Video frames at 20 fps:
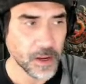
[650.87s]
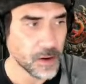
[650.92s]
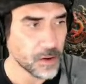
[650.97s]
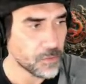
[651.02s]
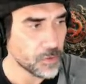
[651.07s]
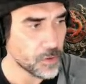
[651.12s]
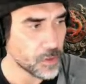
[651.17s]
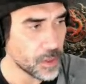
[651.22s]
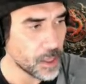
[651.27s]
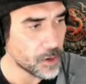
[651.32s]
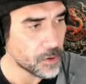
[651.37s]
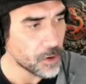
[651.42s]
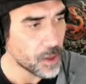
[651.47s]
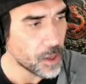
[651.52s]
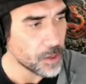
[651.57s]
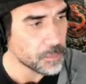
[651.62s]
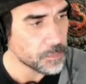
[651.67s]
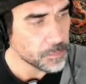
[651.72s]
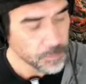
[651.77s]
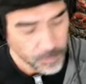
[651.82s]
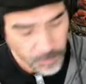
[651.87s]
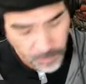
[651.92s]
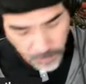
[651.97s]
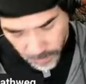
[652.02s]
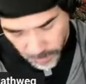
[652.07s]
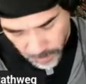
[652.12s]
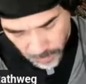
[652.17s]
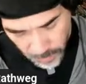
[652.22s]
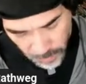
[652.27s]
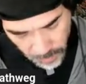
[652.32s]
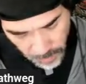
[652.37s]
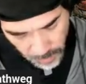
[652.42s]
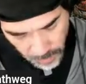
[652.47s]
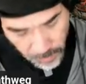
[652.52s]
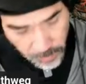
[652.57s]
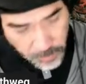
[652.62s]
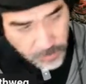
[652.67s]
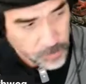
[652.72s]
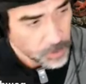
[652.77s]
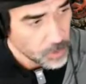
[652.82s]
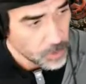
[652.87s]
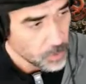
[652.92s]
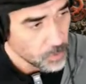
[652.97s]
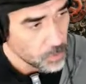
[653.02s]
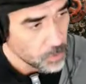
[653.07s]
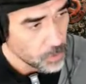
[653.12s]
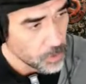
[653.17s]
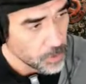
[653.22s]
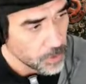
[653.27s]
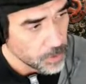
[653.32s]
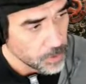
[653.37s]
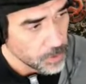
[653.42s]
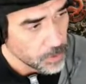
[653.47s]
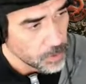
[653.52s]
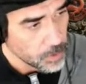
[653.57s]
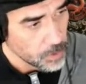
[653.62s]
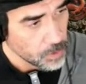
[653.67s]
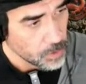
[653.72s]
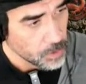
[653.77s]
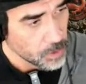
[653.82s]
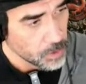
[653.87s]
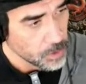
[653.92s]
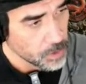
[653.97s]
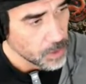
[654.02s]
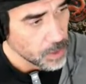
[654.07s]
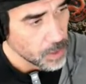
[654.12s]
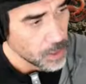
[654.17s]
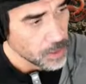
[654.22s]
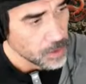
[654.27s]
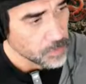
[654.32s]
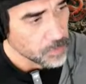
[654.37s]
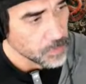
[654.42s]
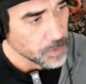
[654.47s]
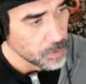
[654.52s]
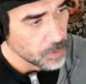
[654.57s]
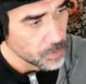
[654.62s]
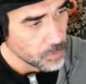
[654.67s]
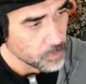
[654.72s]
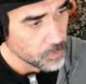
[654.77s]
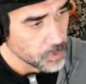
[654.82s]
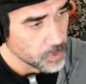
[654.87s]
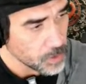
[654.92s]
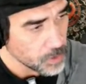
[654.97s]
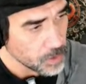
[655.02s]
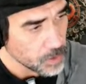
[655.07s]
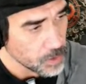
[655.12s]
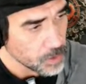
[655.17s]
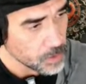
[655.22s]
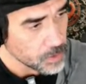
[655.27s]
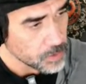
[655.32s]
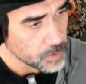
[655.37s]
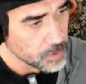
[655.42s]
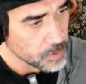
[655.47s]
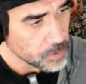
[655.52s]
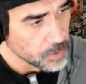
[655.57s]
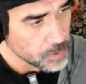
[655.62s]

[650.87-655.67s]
for later on. So Warrior Academy Redux.